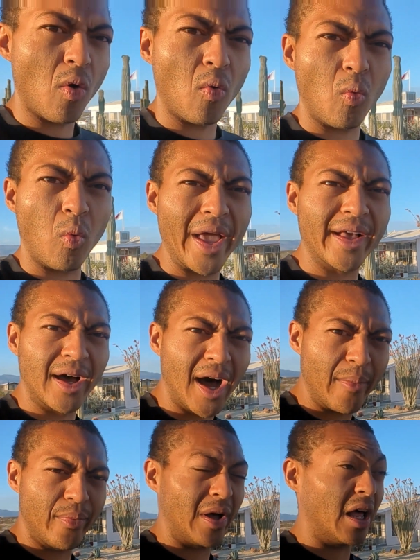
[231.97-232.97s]
Wake
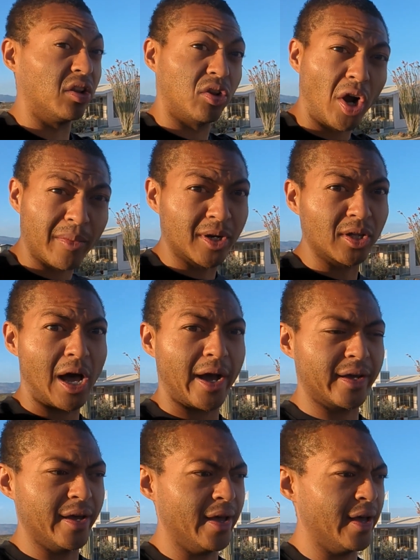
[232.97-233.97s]
up, alarm clock